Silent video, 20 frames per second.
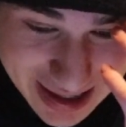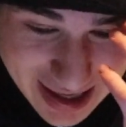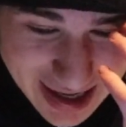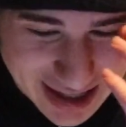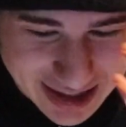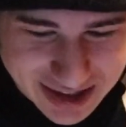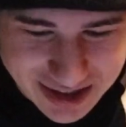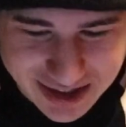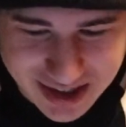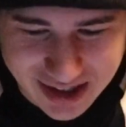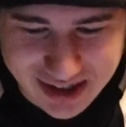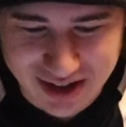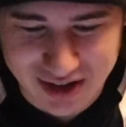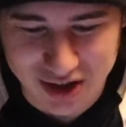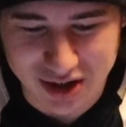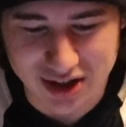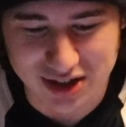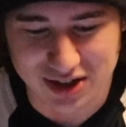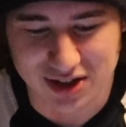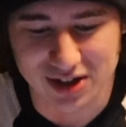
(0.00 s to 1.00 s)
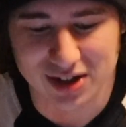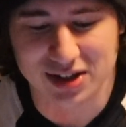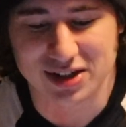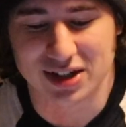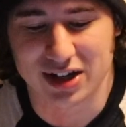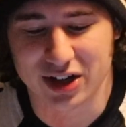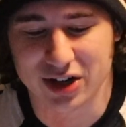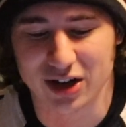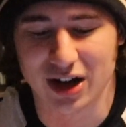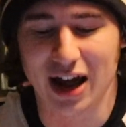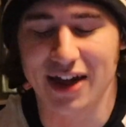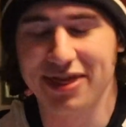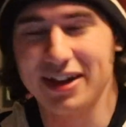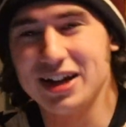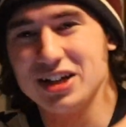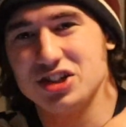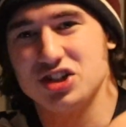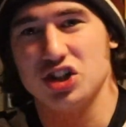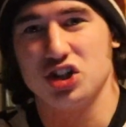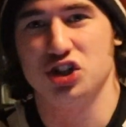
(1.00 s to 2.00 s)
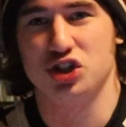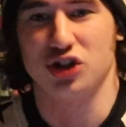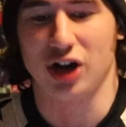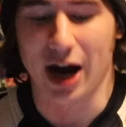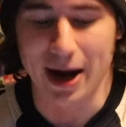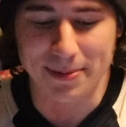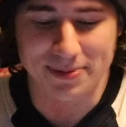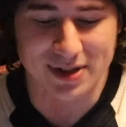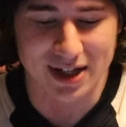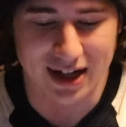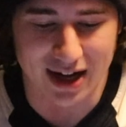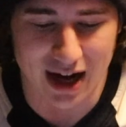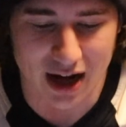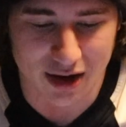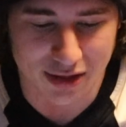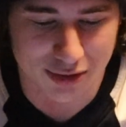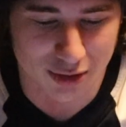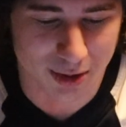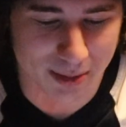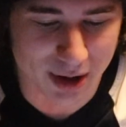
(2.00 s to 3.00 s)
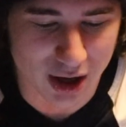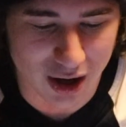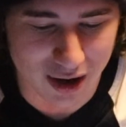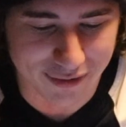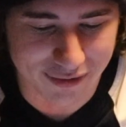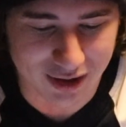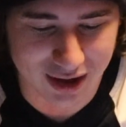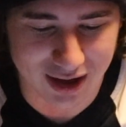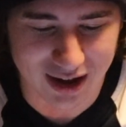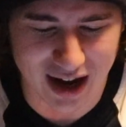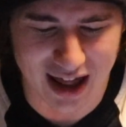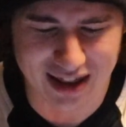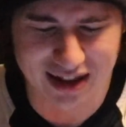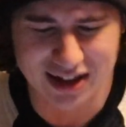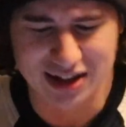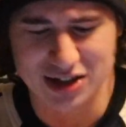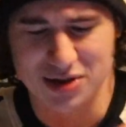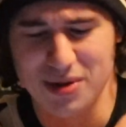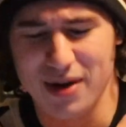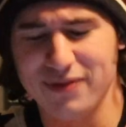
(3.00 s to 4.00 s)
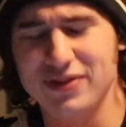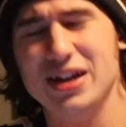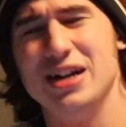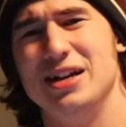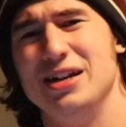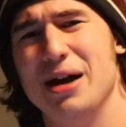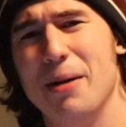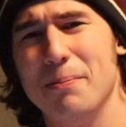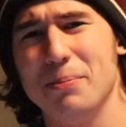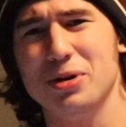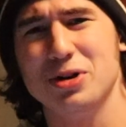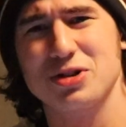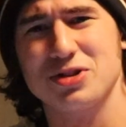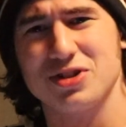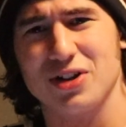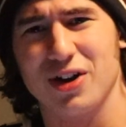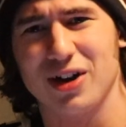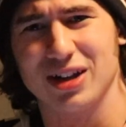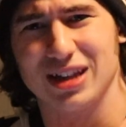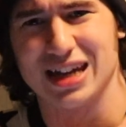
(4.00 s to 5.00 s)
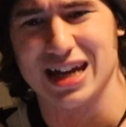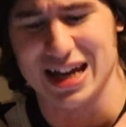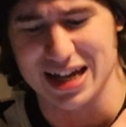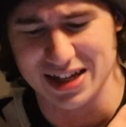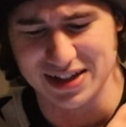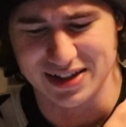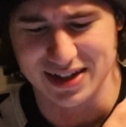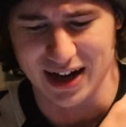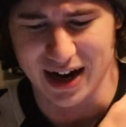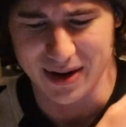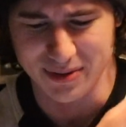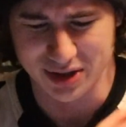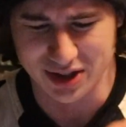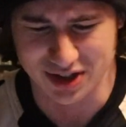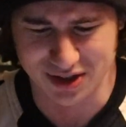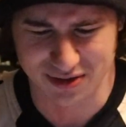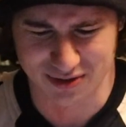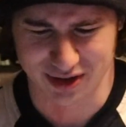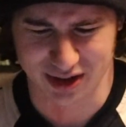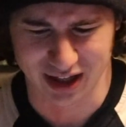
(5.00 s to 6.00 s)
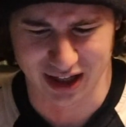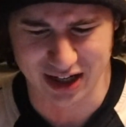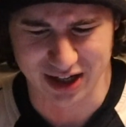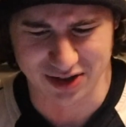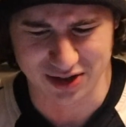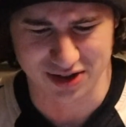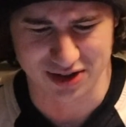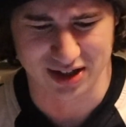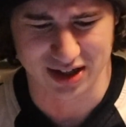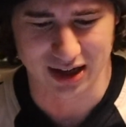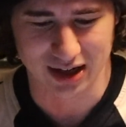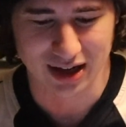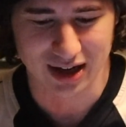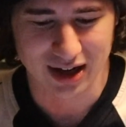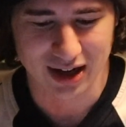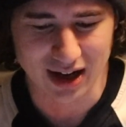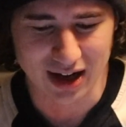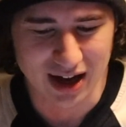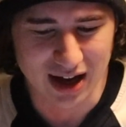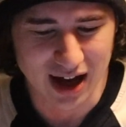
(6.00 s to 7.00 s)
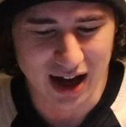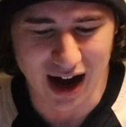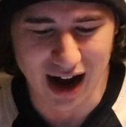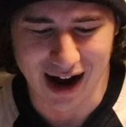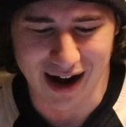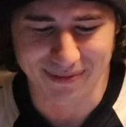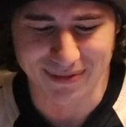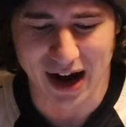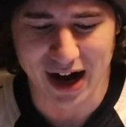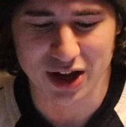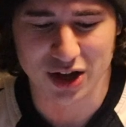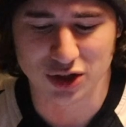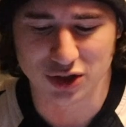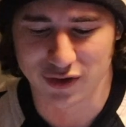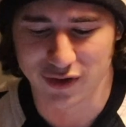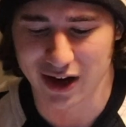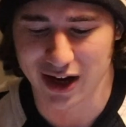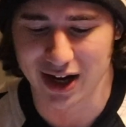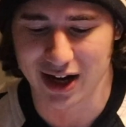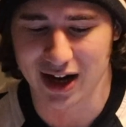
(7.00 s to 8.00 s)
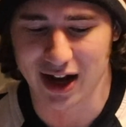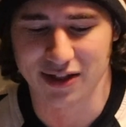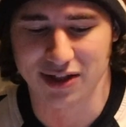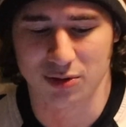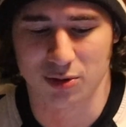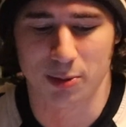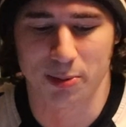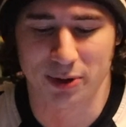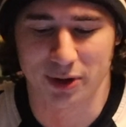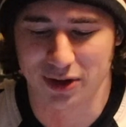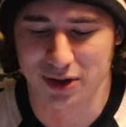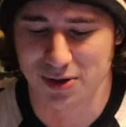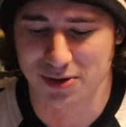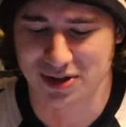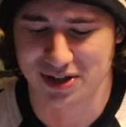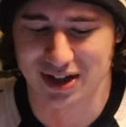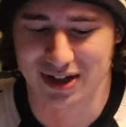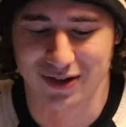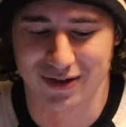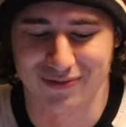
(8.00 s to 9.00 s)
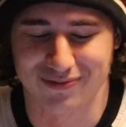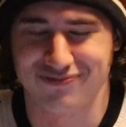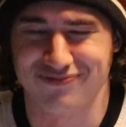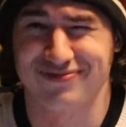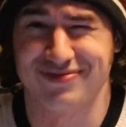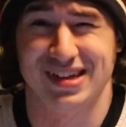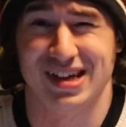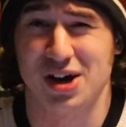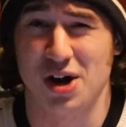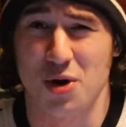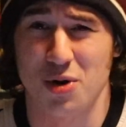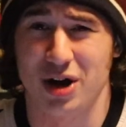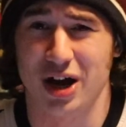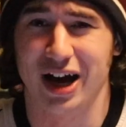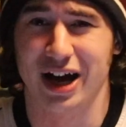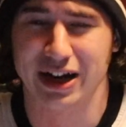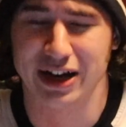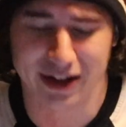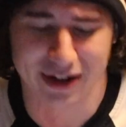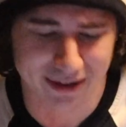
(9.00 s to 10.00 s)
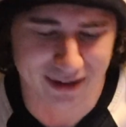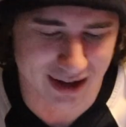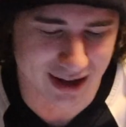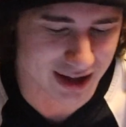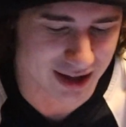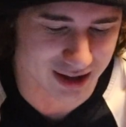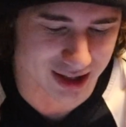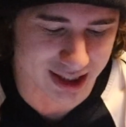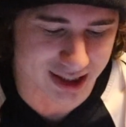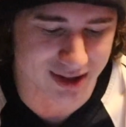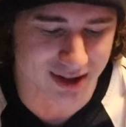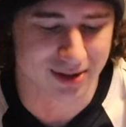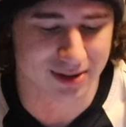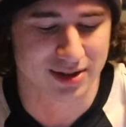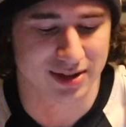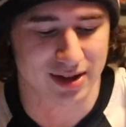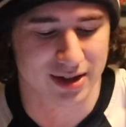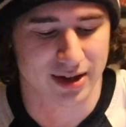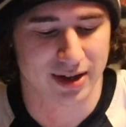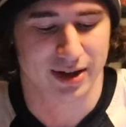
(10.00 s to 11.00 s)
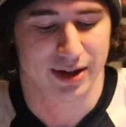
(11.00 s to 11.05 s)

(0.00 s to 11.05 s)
it just doesn't look as good as it could. I think it's the stripes that kind of throw me off here, and then you have the numbers on the inside, which is really interesting. Uh, I'm not a huge fan, I think we'll put those in, oh god no, I don't like those.